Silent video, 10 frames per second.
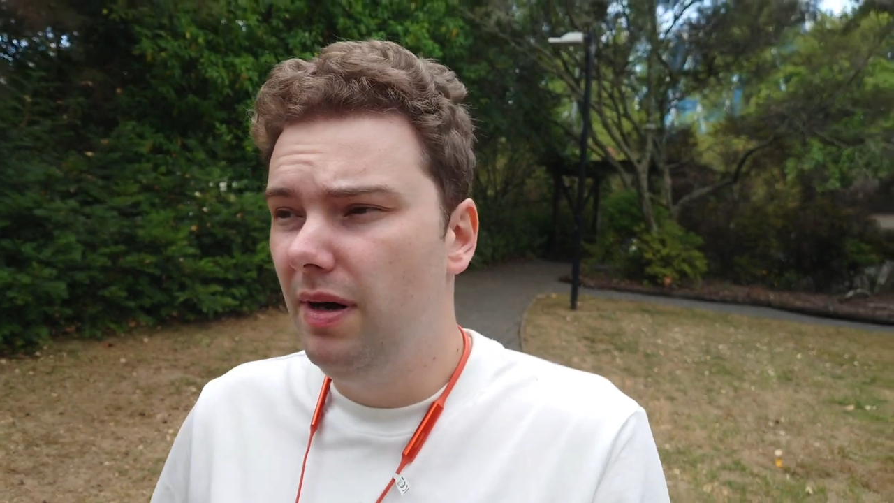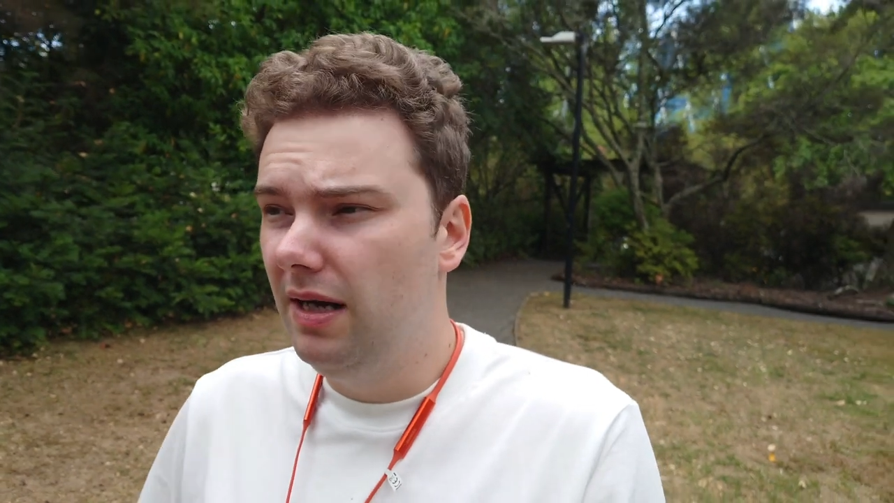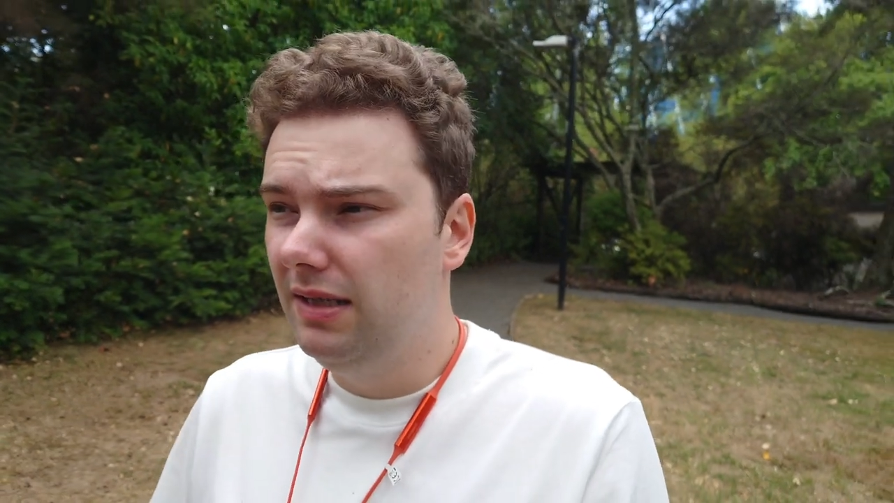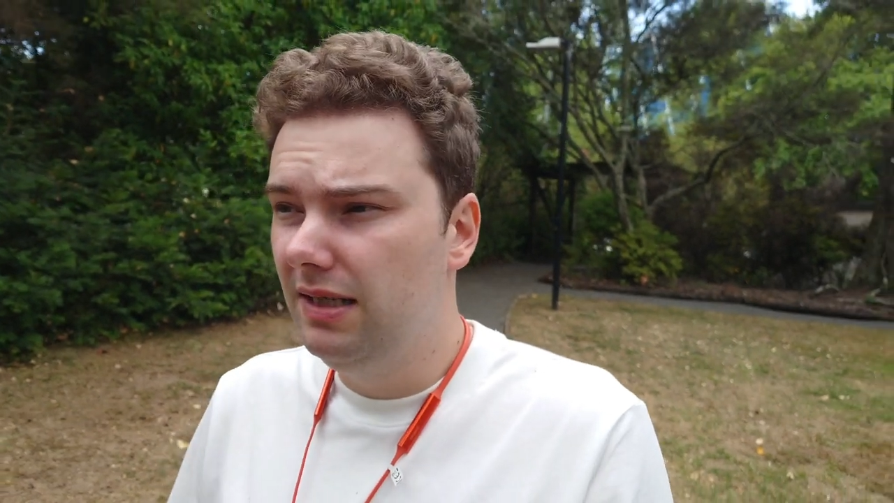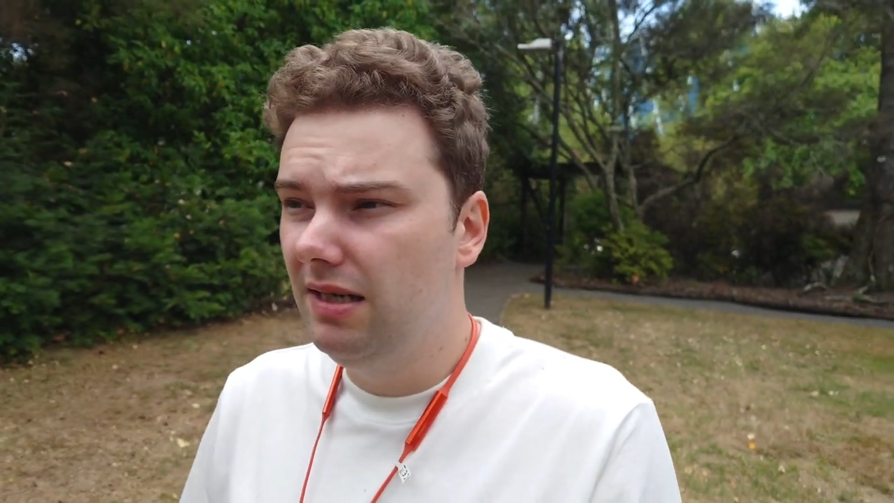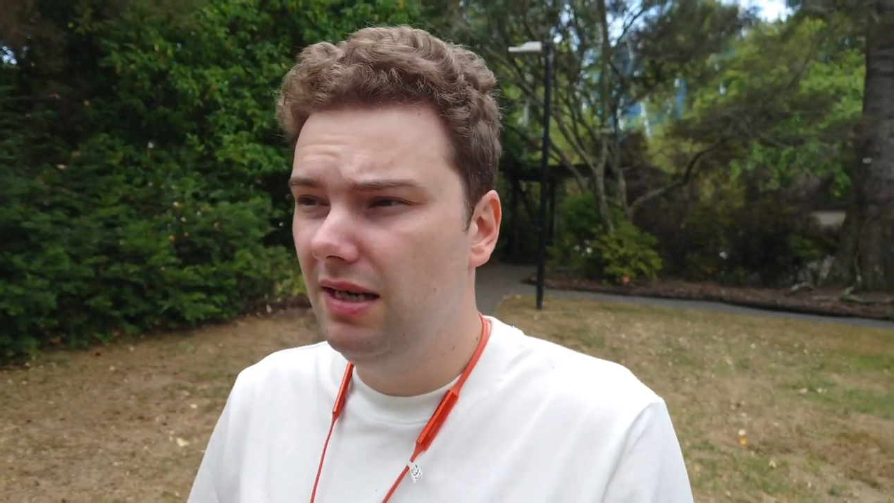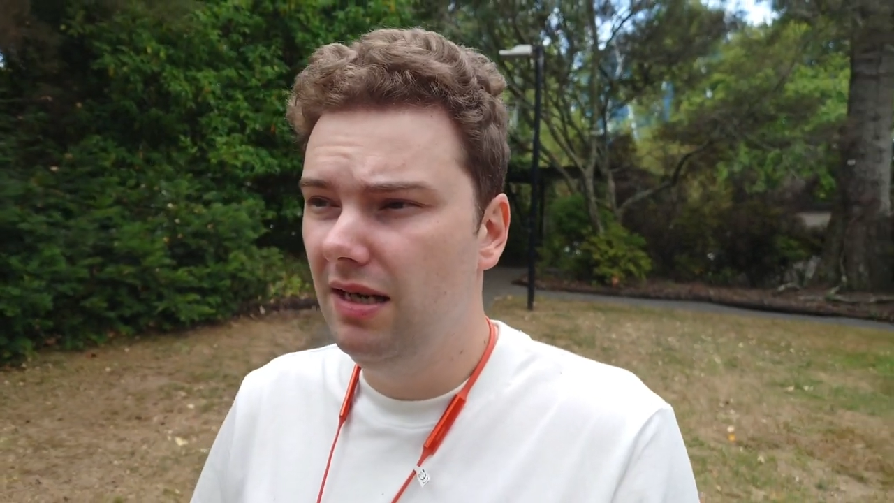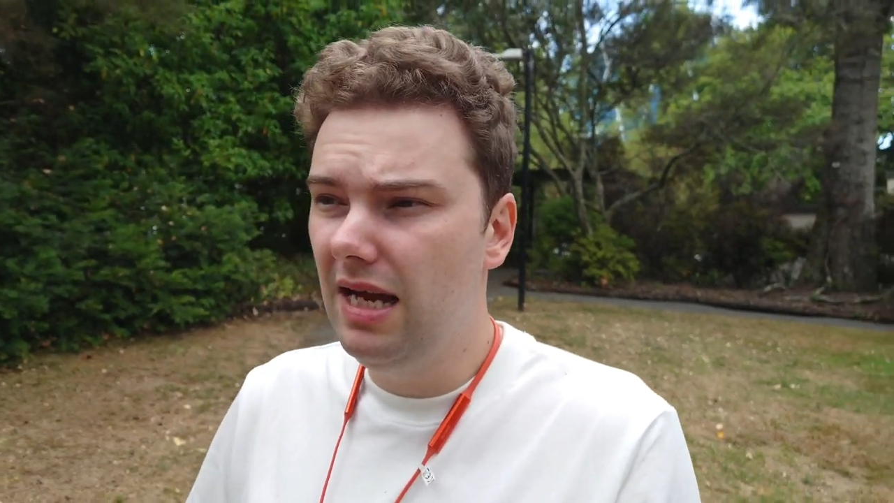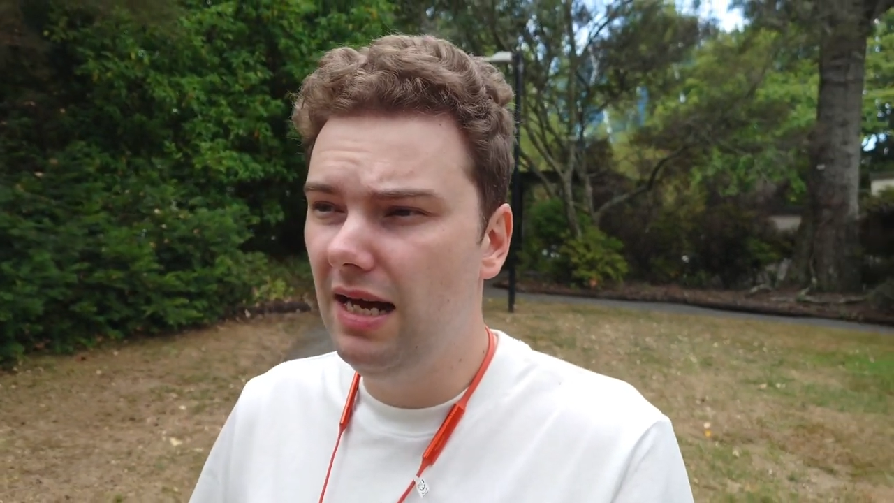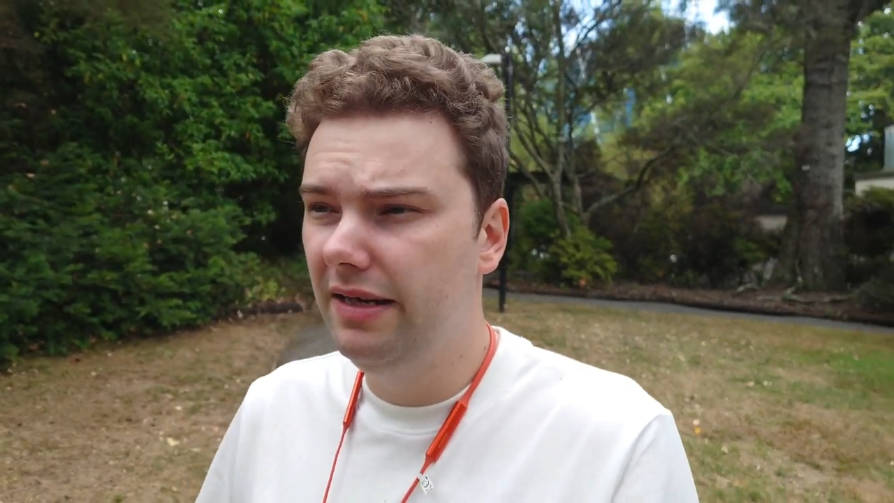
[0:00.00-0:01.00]
but
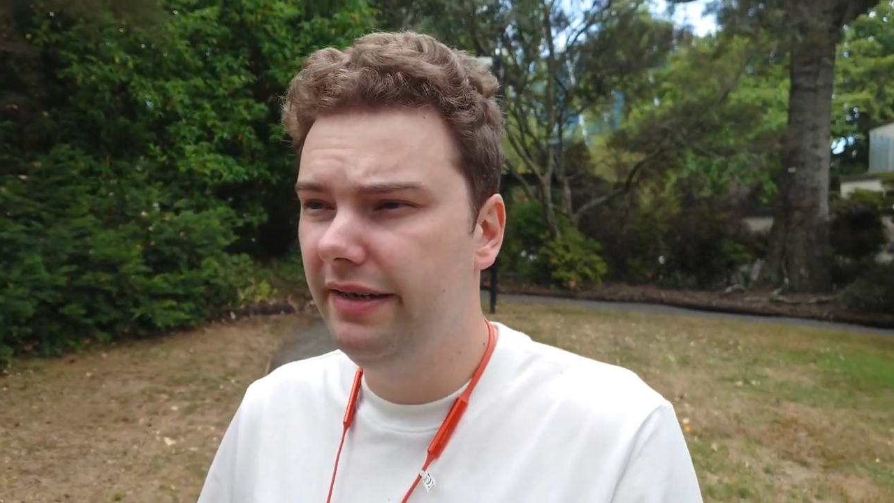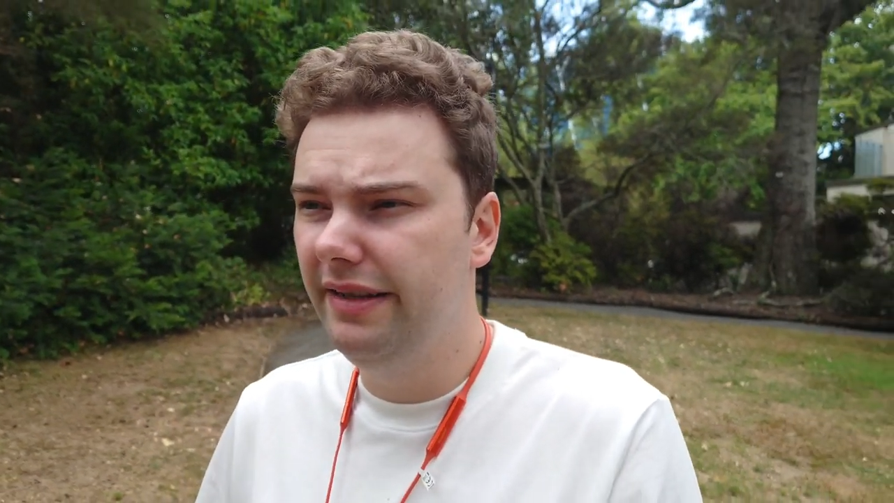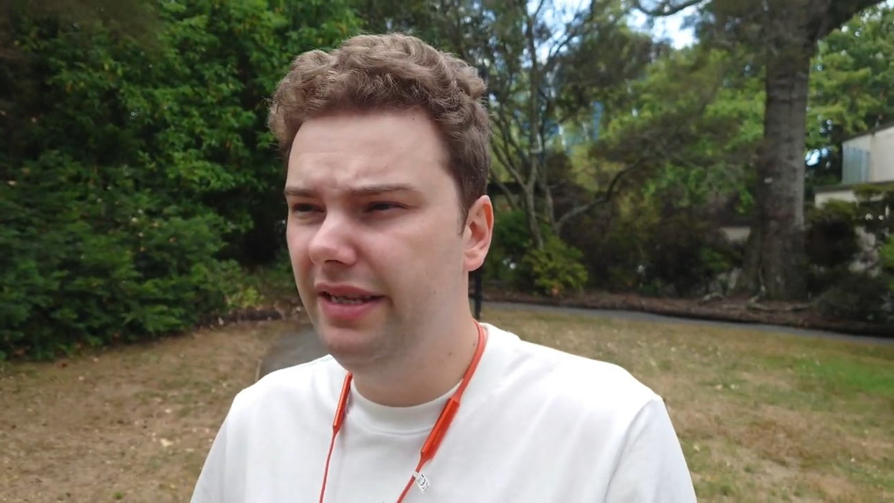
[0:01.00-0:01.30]
yeah